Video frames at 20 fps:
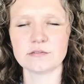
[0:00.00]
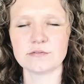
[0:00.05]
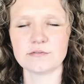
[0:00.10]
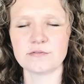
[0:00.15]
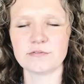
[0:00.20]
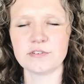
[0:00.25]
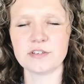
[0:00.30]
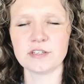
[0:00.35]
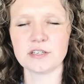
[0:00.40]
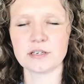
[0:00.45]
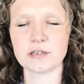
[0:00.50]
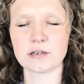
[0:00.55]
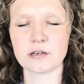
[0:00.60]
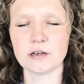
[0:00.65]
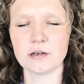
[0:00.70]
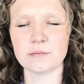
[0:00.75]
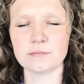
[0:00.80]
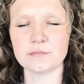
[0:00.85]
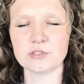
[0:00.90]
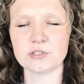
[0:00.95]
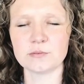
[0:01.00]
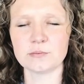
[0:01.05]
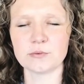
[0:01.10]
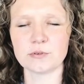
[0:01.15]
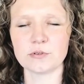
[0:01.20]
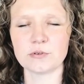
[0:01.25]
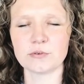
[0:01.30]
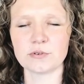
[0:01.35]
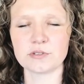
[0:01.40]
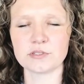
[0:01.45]
feeling comfortable
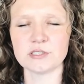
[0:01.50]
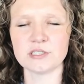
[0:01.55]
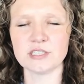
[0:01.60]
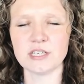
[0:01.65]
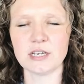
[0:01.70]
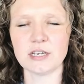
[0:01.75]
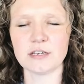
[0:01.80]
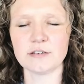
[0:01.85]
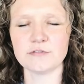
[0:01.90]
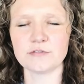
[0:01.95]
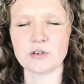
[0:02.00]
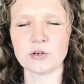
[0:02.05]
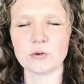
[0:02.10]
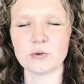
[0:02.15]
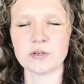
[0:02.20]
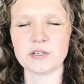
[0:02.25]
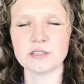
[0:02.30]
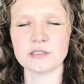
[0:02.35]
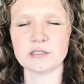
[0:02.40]
or safe going